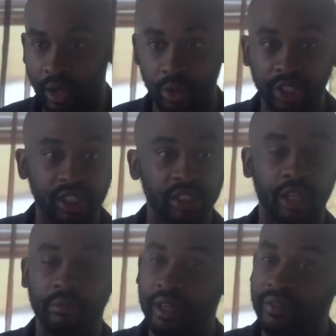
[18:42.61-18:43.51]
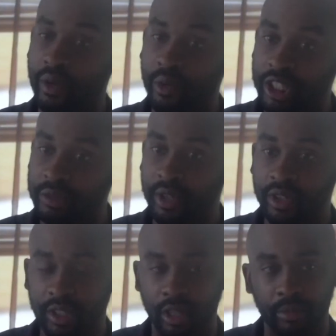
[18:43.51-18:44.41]
I want to see something different. I want to
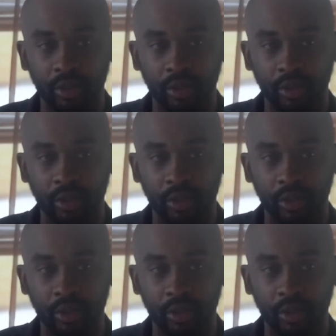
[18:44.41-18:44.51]
experience something